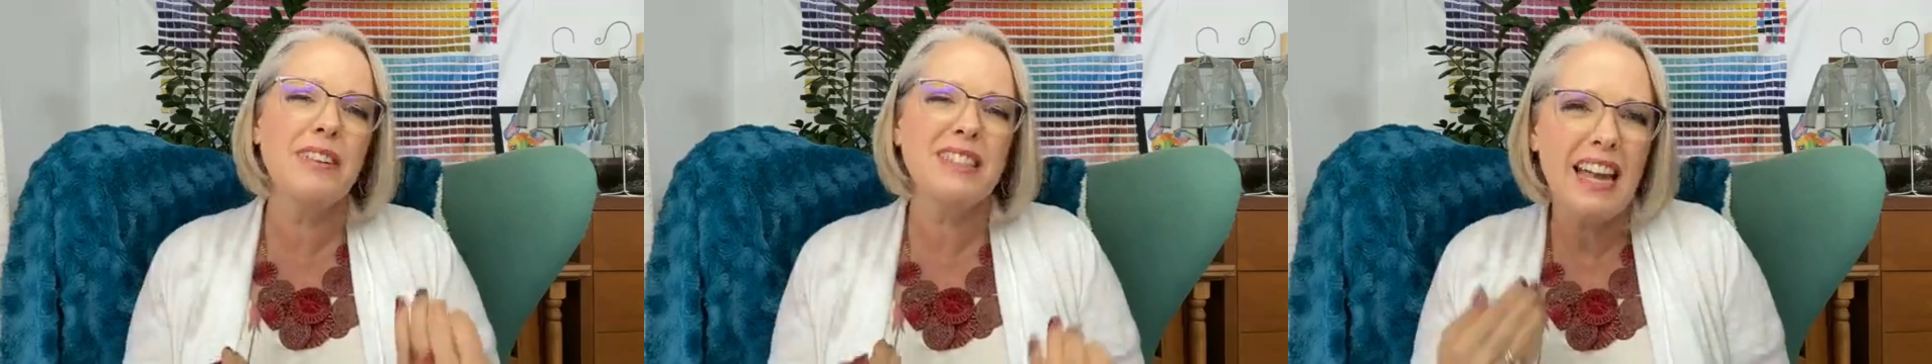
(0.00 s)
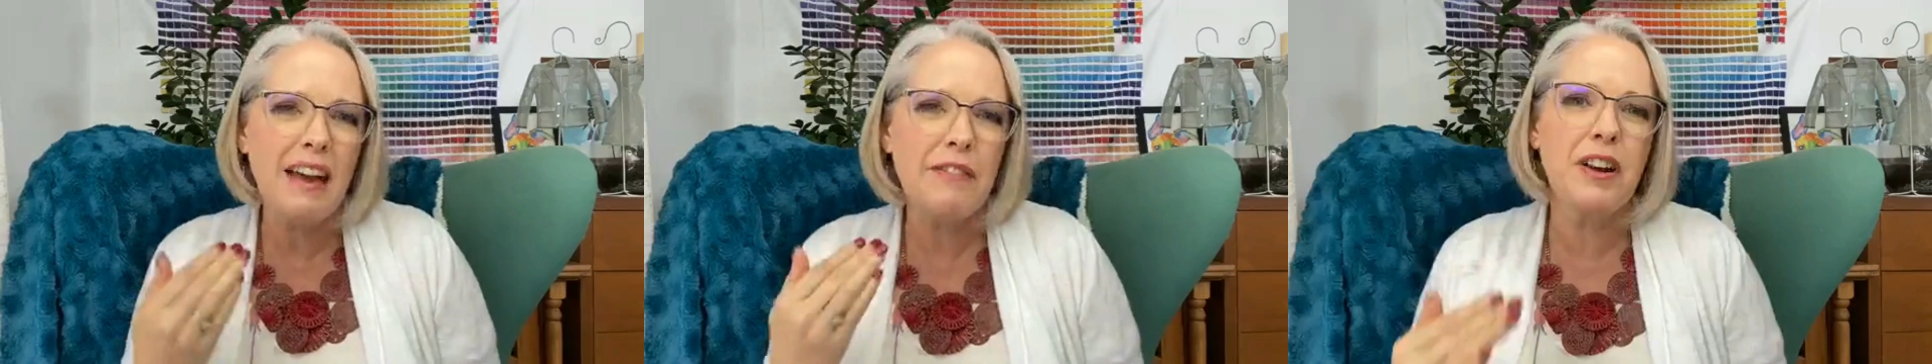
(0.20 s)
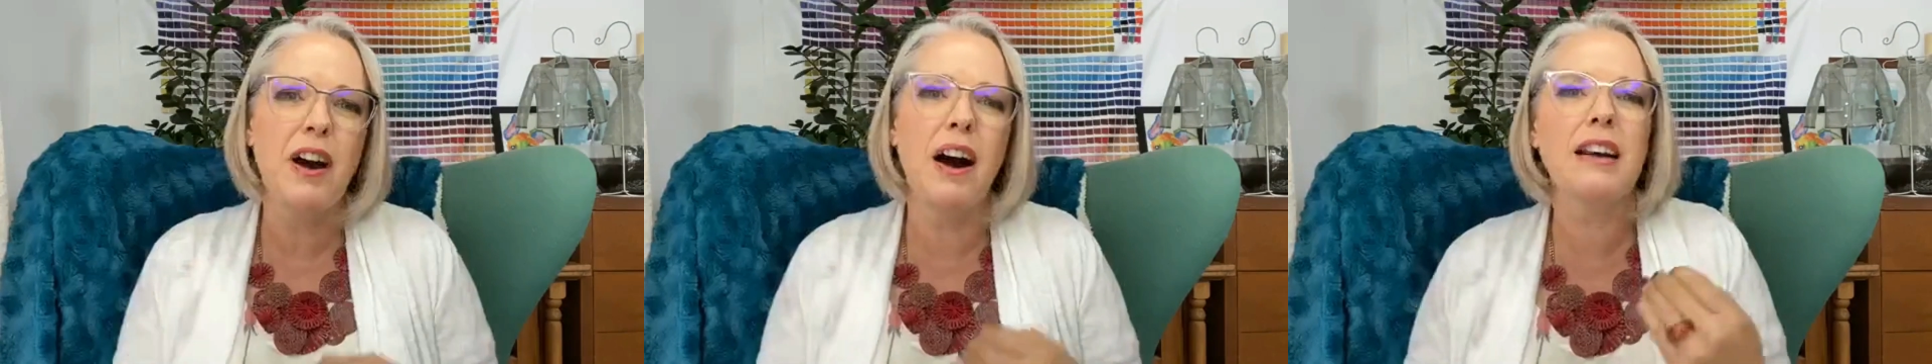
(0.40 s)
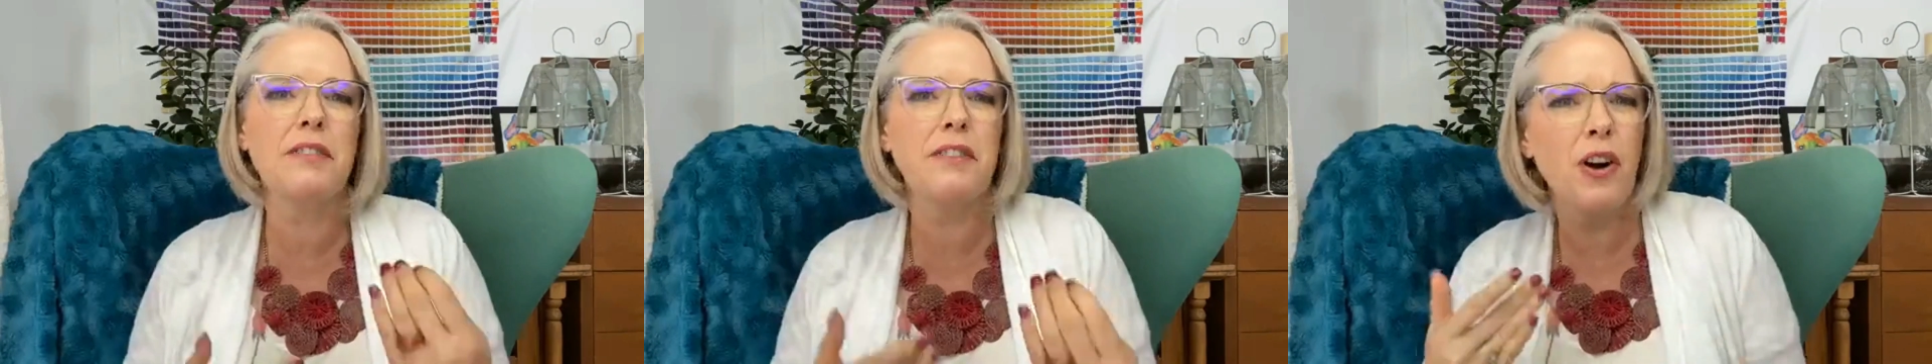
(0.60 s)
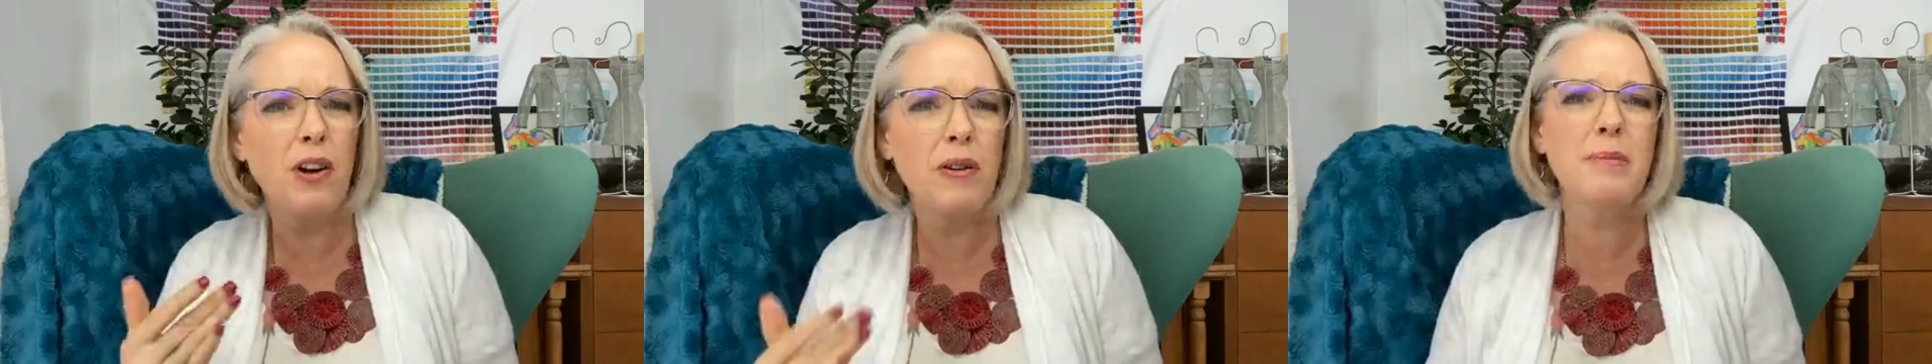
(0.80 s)
us have a kind
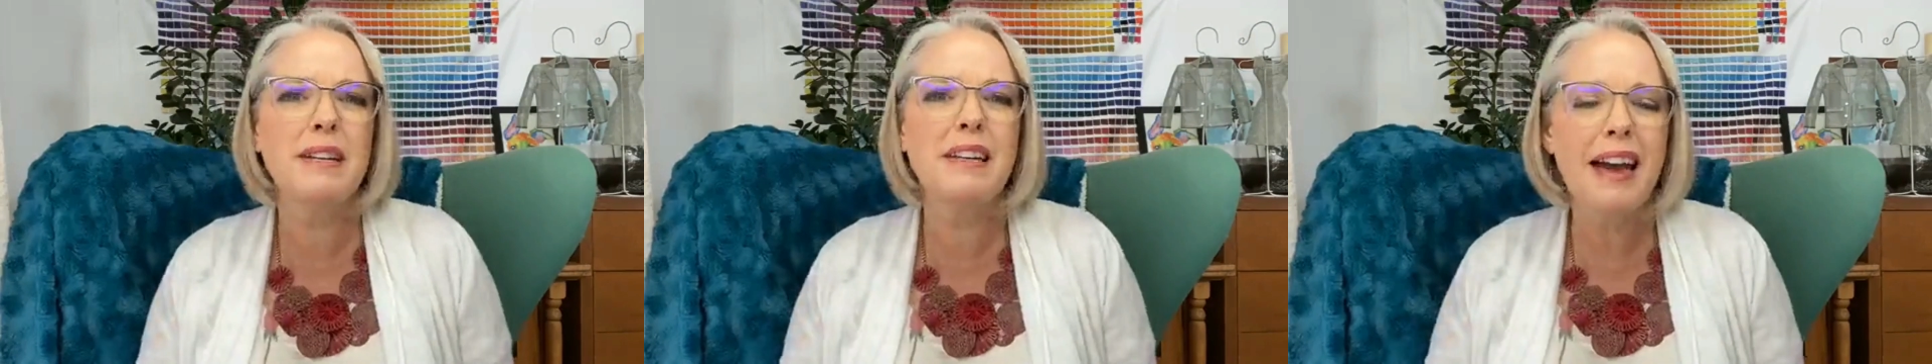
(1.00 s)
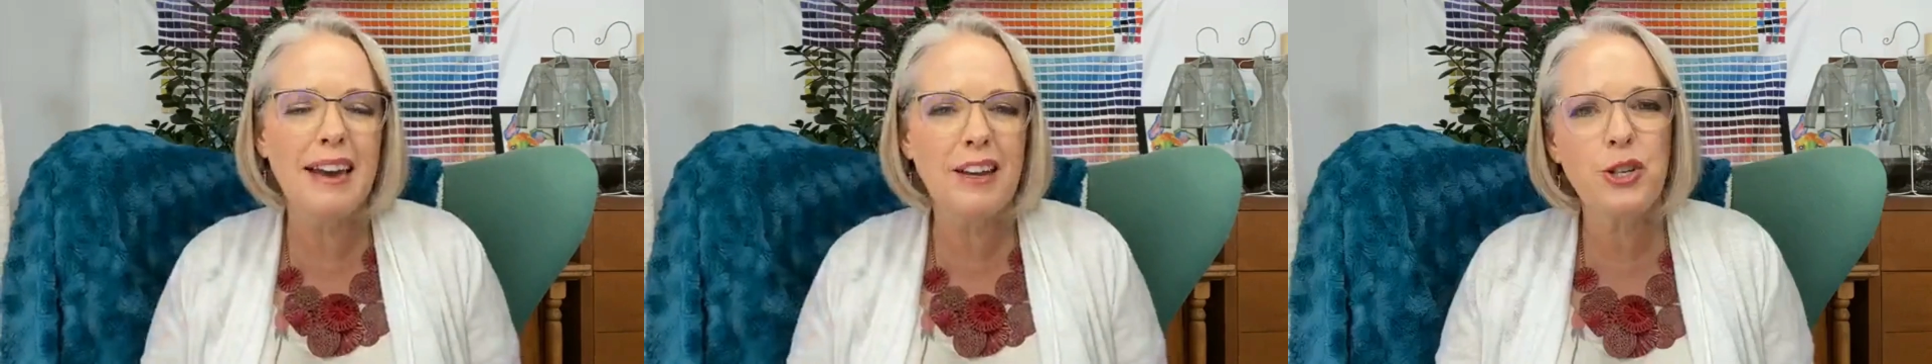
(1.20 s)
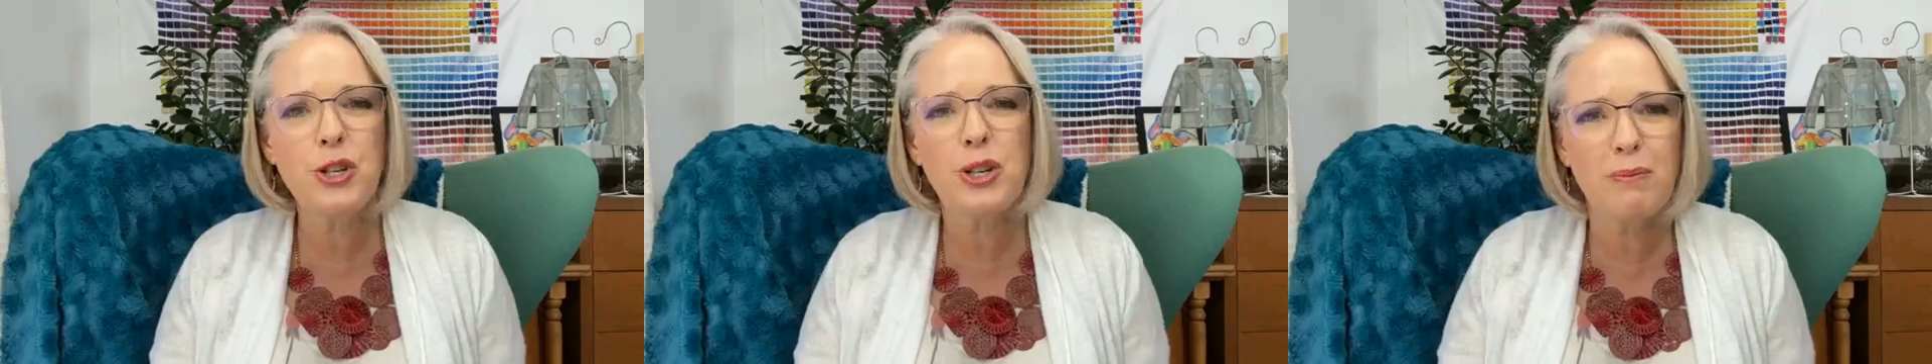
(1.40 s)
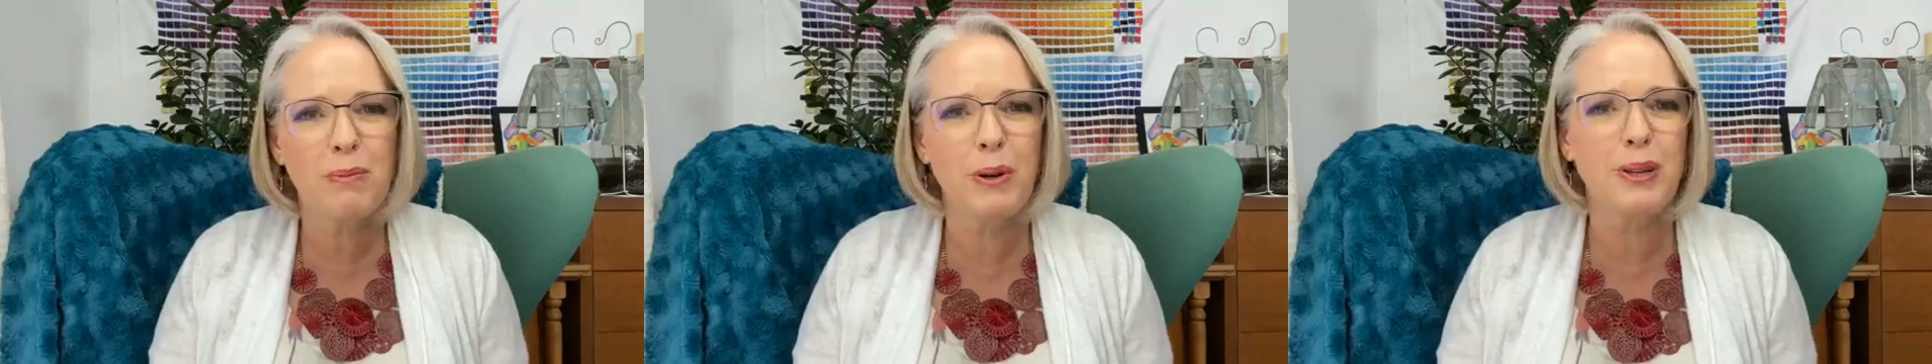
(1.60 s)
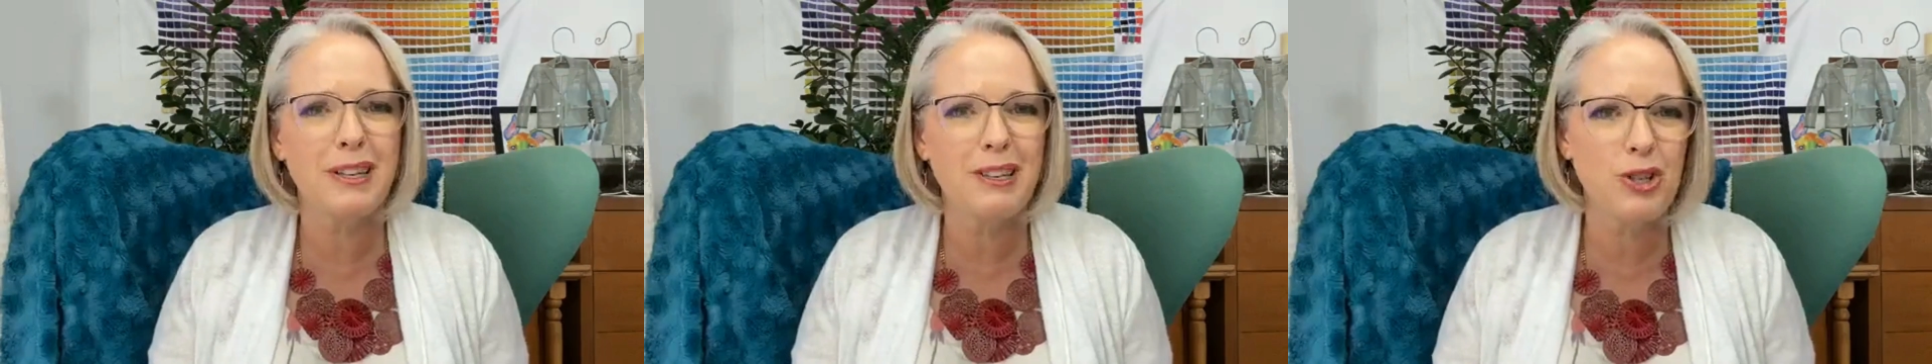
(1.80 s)
of combination body